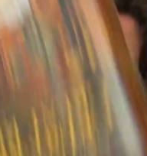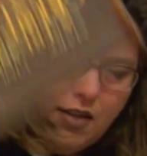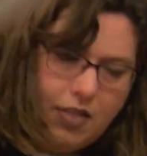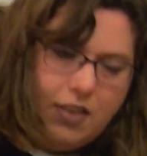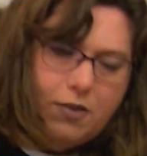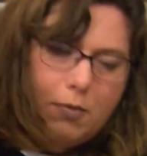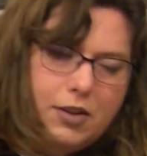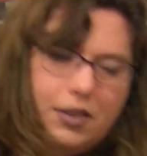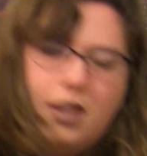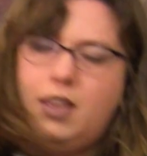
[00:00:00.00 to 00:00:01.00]
This
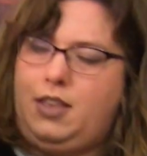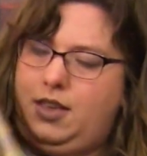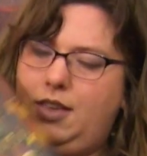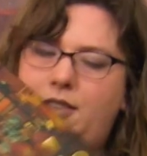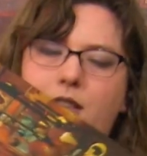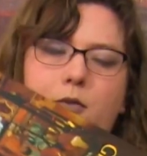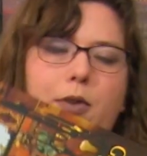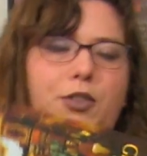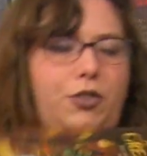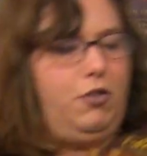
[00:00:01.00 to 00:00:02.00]
one is the
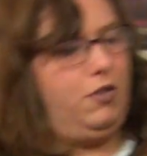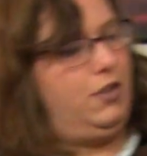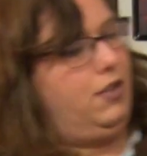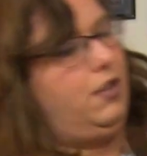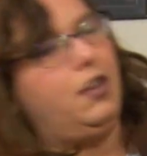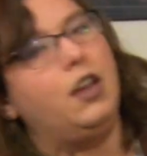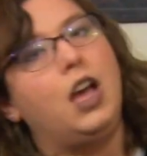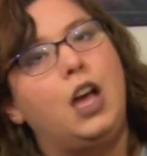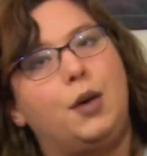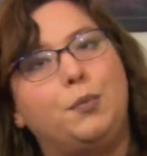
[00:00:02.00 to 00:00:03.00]
original
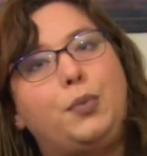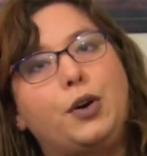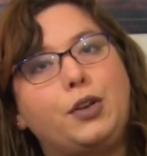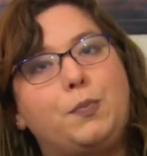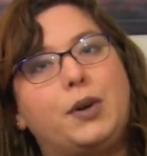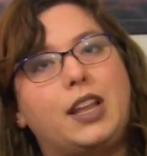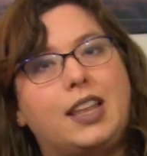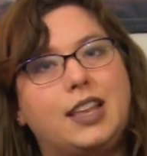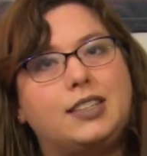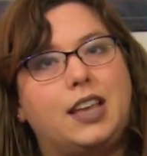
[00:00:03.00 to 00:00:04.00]
book, but it
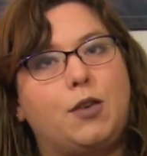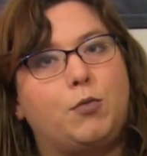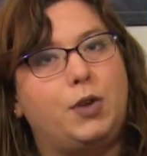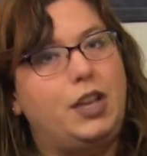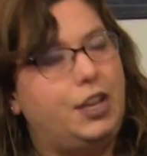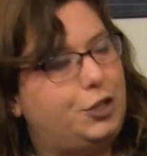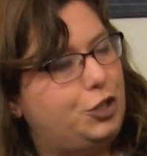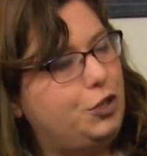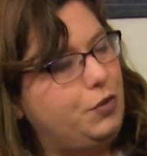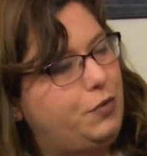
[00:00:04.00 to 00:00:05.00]
is a
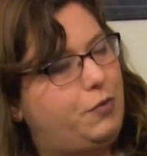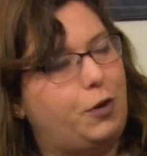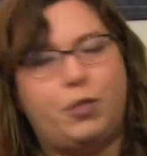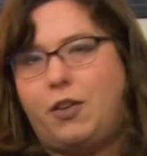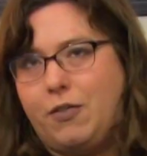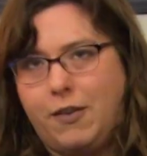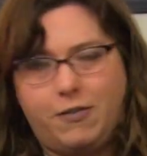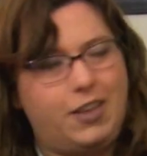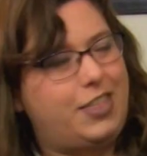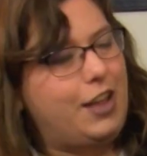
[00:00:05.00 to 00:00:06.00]
reissue for the
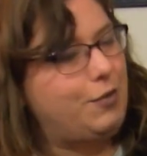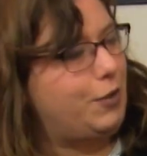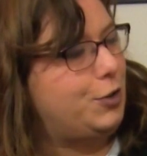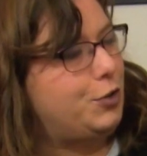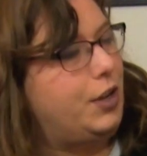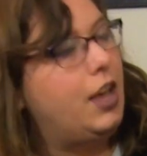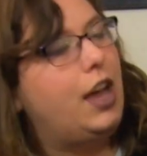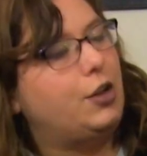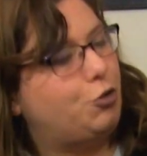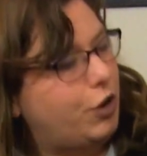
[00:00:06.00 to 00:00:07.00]
50th anniversary,
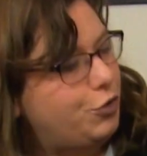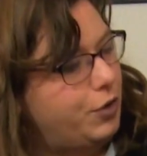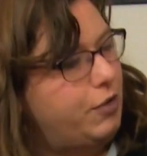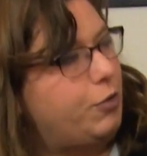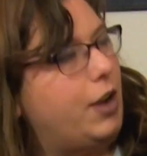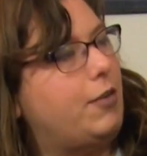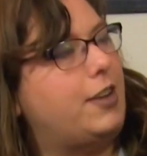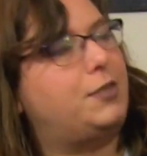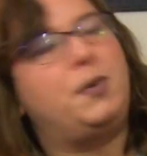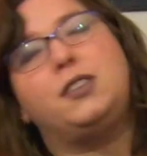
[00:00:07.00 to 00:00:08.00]
A Treasury of Great
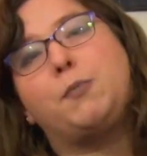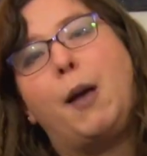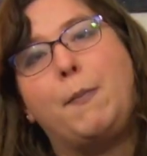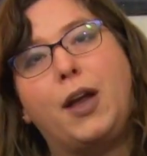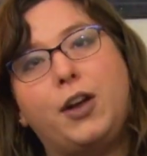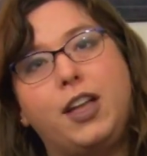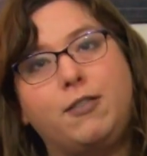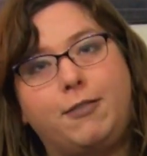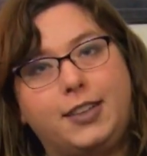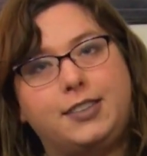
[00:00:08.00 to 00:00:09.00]
Recipes by Mary
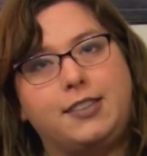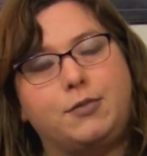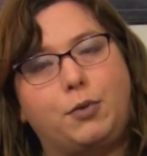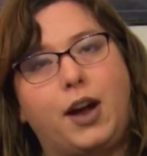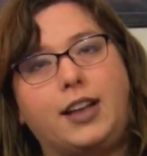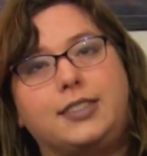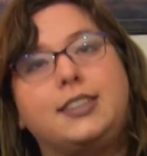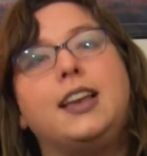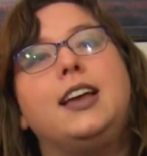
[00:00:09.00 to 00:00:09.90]
and Vincent Price.